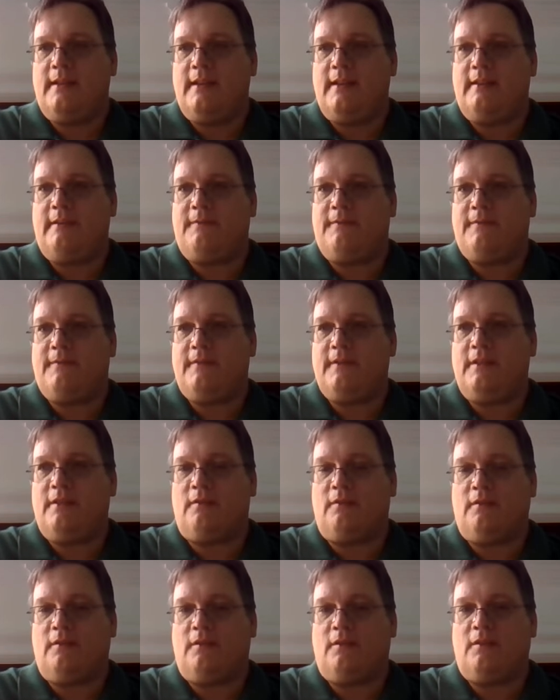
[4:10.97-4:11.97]
If
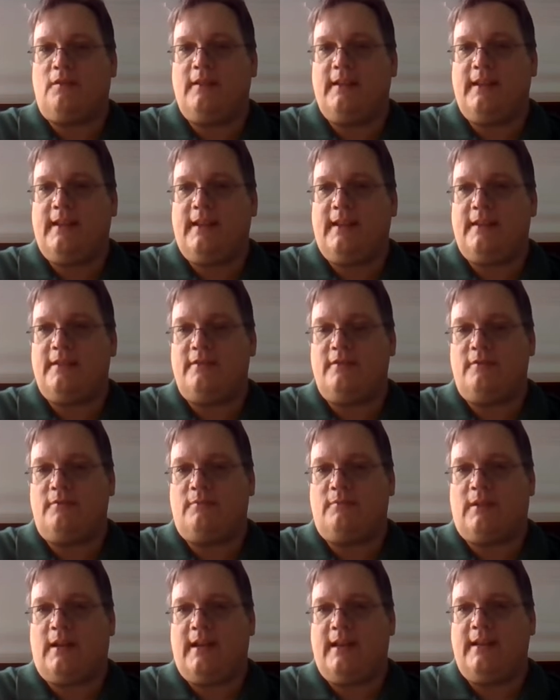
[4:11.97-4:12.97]
you're learning as you
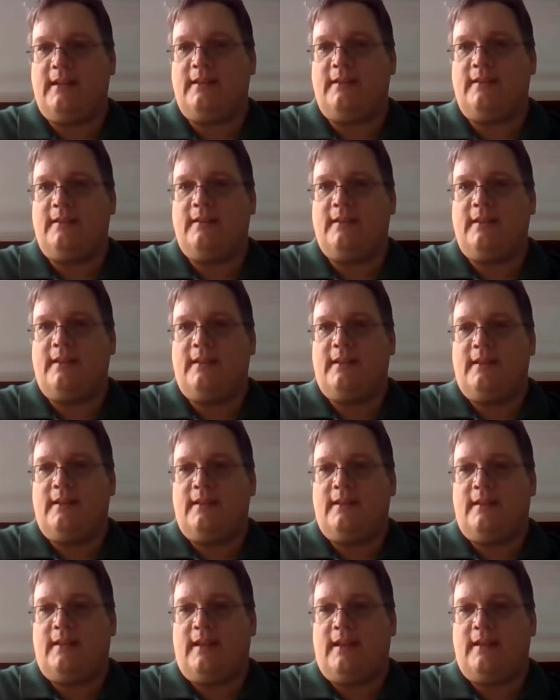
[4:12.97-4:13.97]
write,
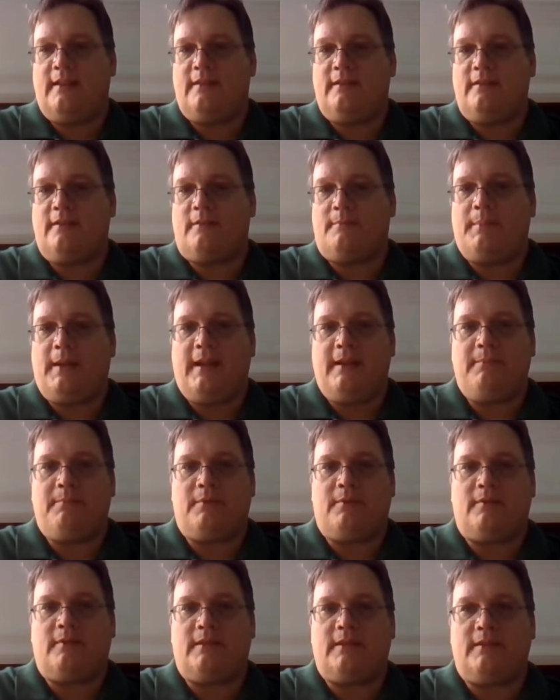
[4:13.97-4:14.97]
then your
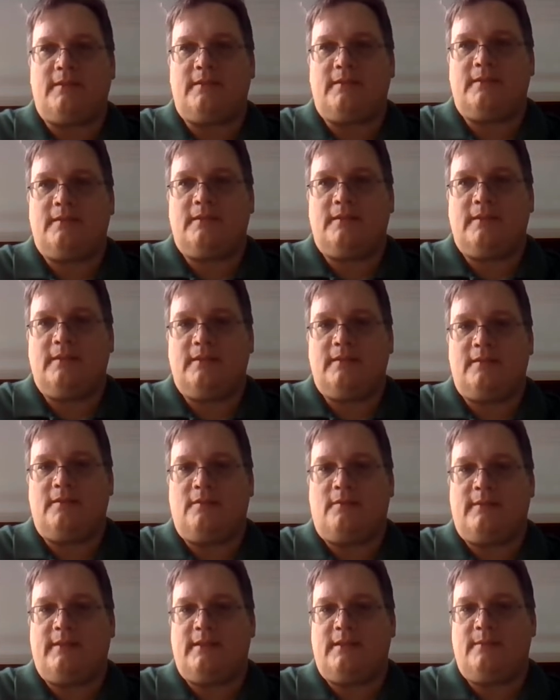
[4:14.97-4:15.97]
paper is
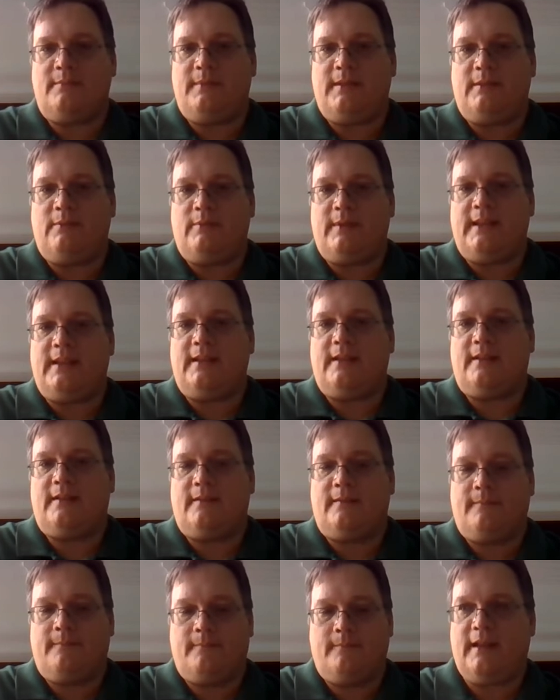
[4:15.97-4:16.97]
going to be weak.
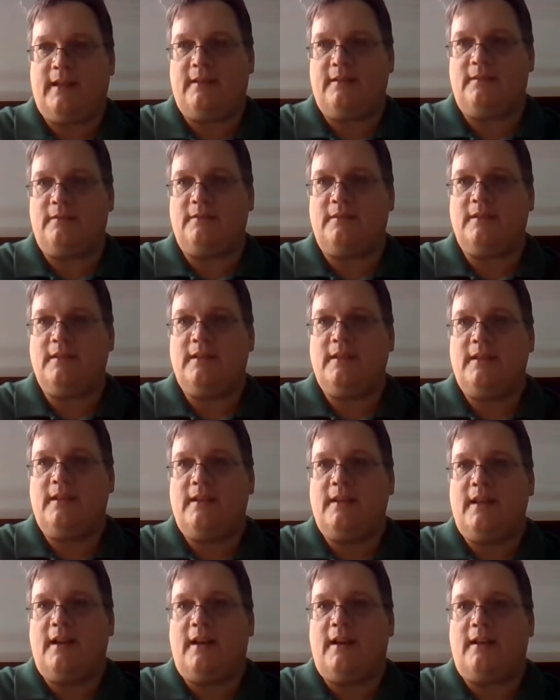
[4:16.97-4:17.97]
And
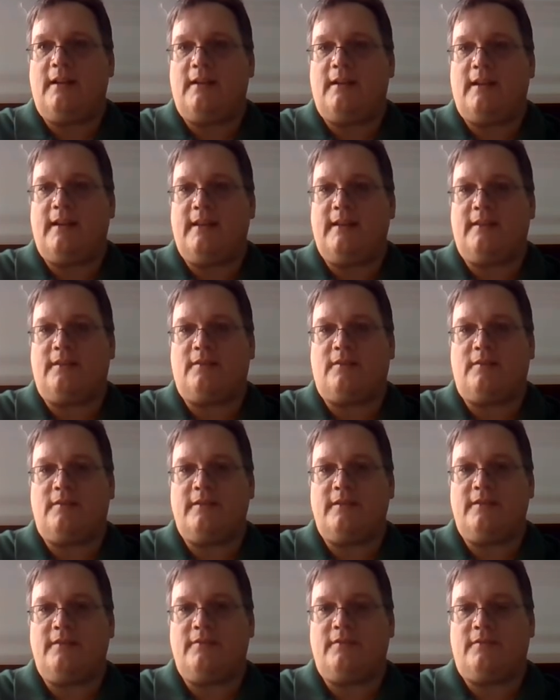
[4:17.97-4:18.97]
I
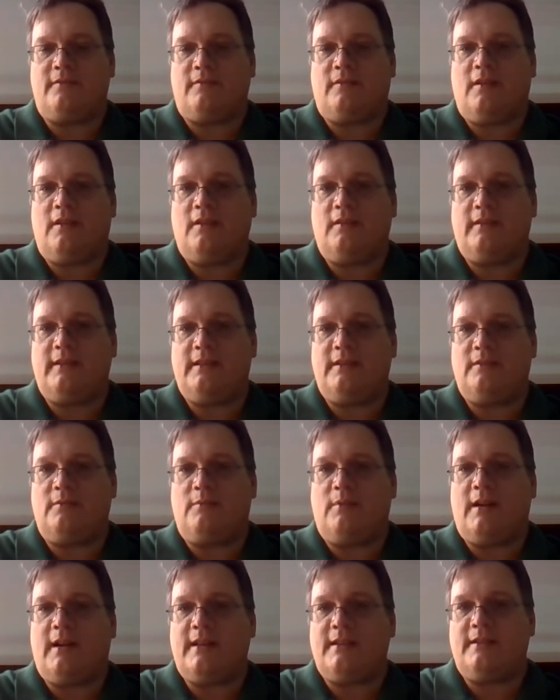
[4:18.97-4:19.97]
encourage you strongly to
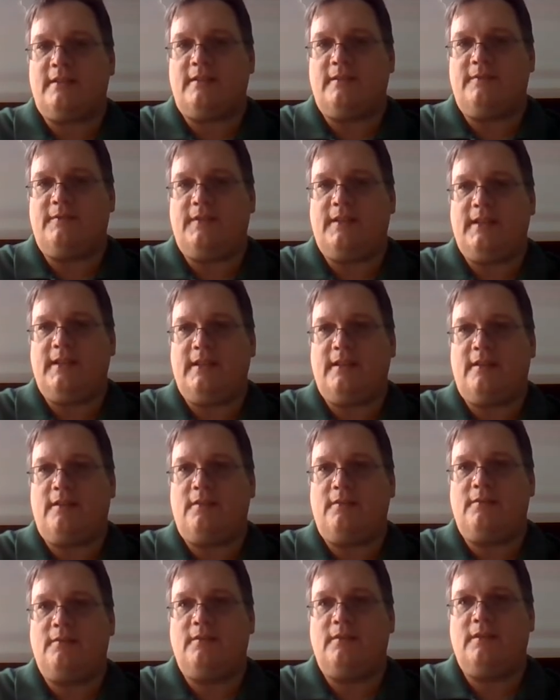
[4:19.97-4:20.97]
watch the
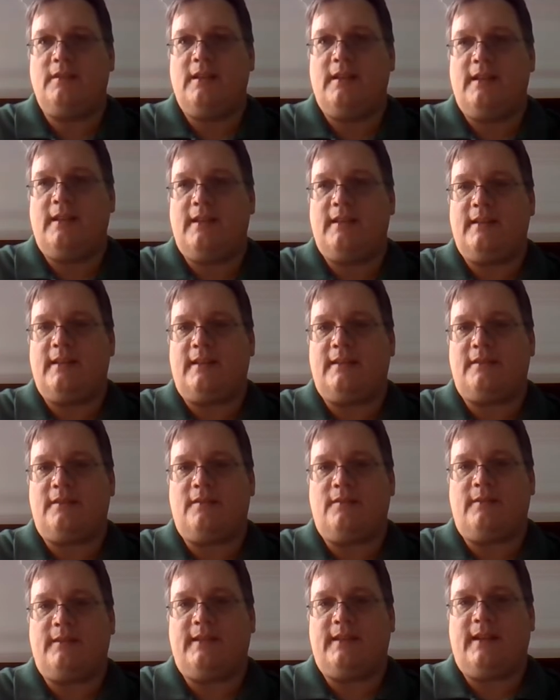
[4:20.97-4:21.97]
video that's
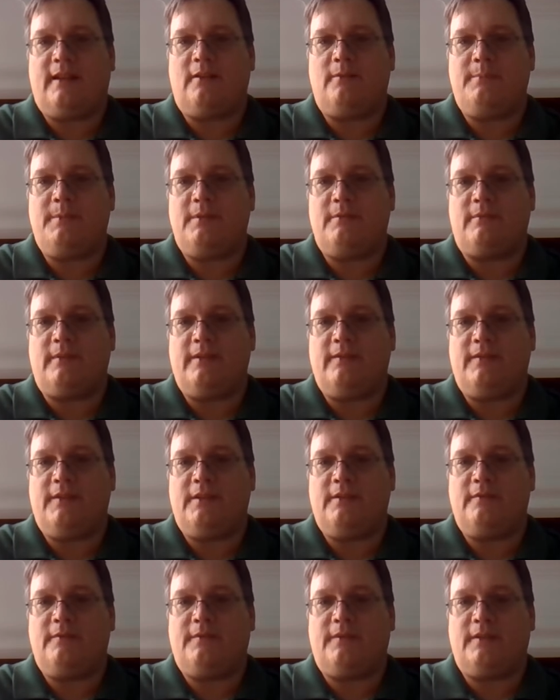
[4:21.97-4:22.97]
going to help you
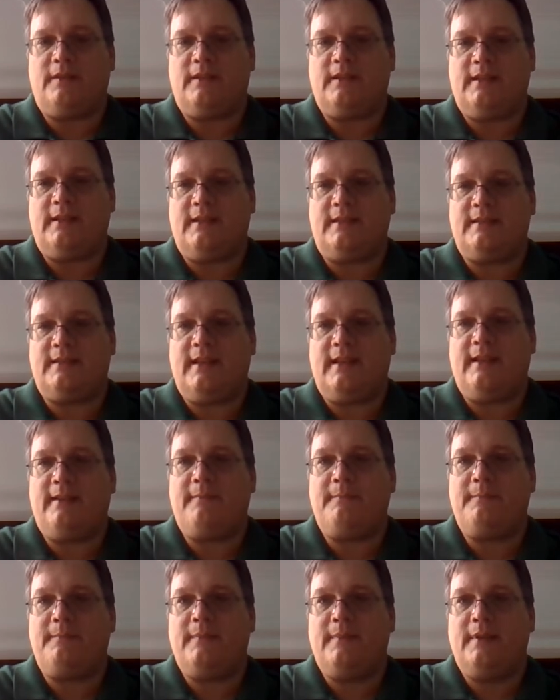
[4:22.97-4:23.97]
review for the
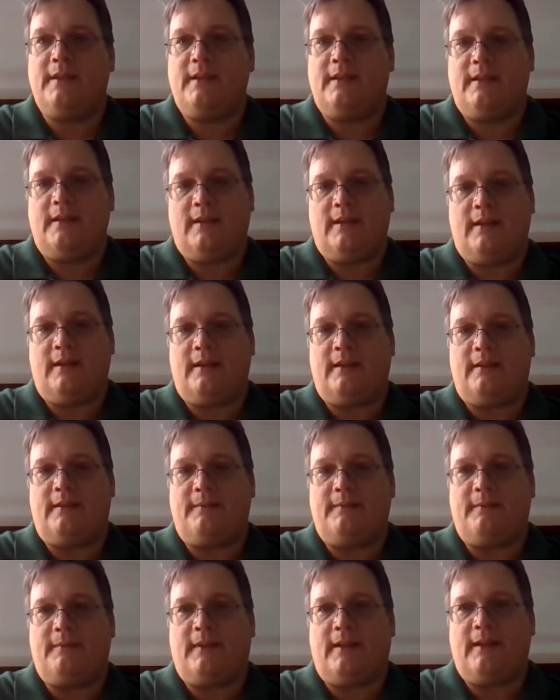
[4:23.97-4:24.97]
exam.
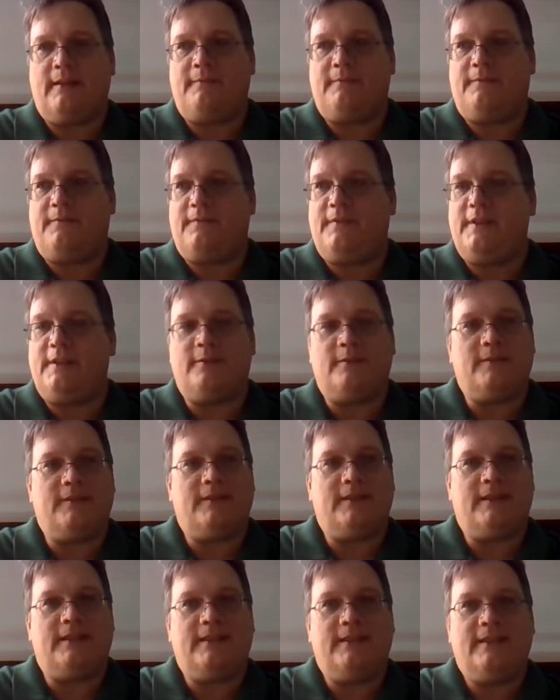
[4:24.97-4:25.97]
I feel
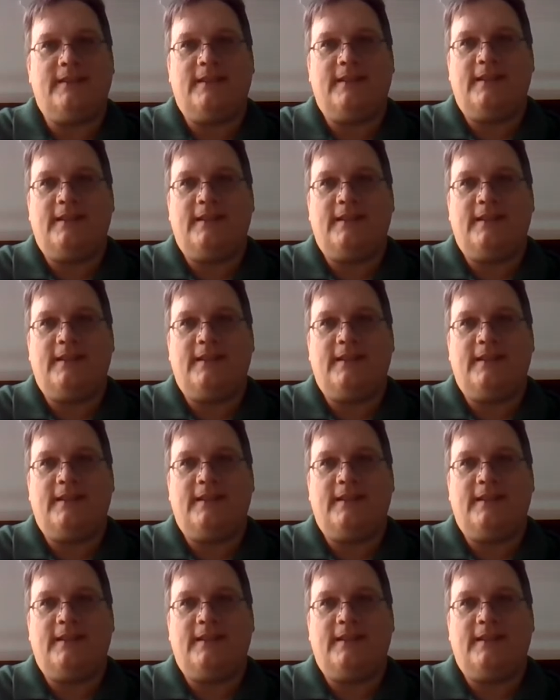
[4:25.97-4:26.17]
that